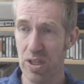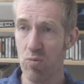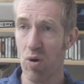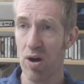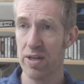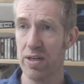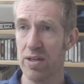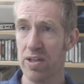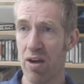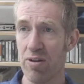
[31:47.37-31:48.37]

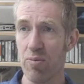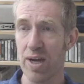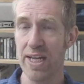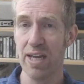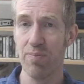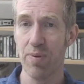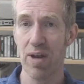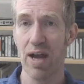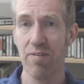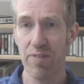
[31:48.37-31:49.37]
the only way to keep you
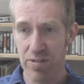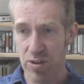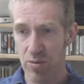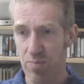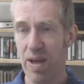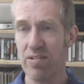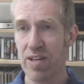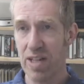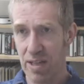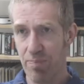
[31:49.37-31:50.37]
alive is to
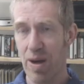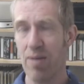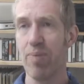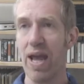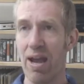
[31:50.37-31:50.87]
basically pump